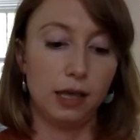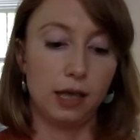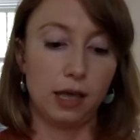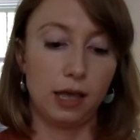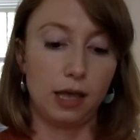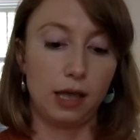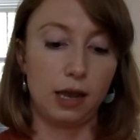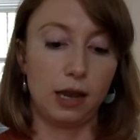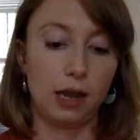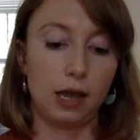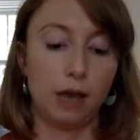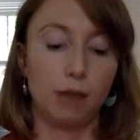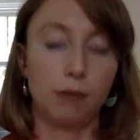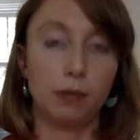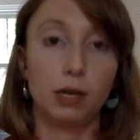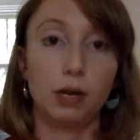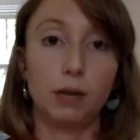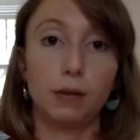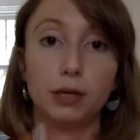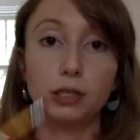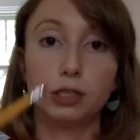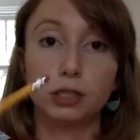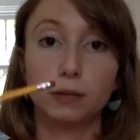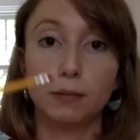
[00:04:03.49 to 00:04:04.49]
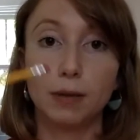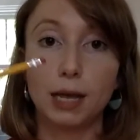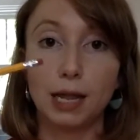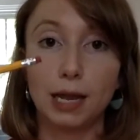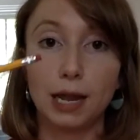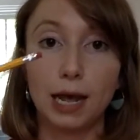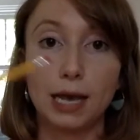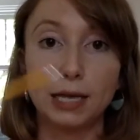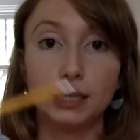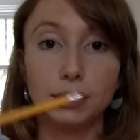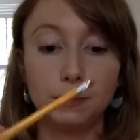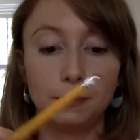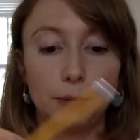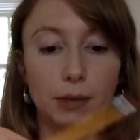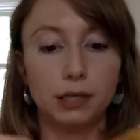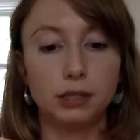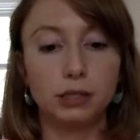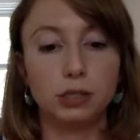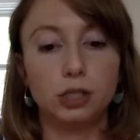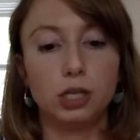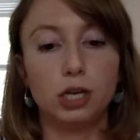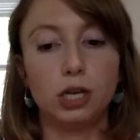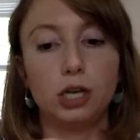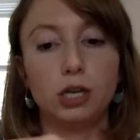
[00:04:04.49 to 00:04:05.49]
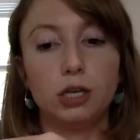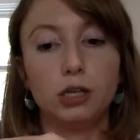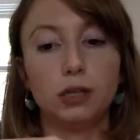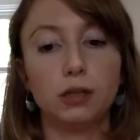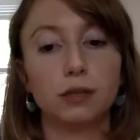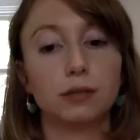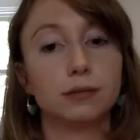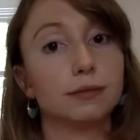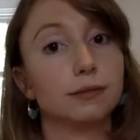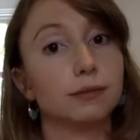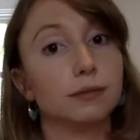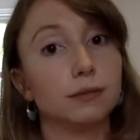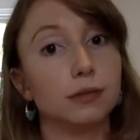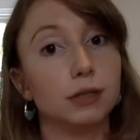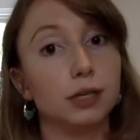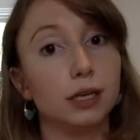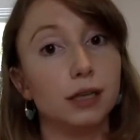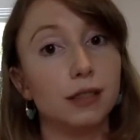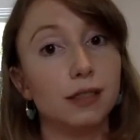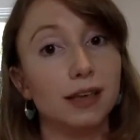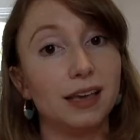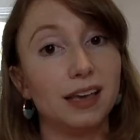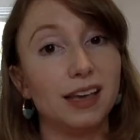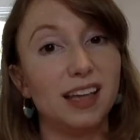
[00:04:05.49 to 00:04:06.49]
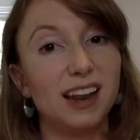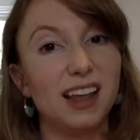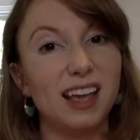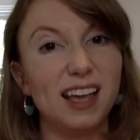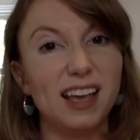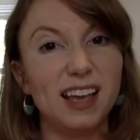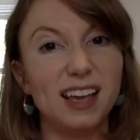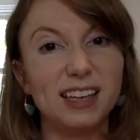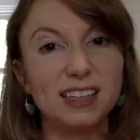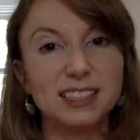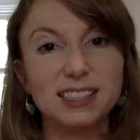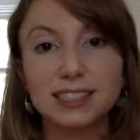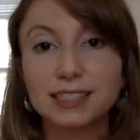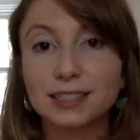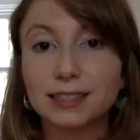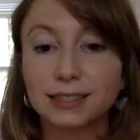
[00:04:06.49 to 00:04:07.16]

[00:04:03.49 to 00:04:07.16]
And now I'm going to measure my last pencil. What do you think it is?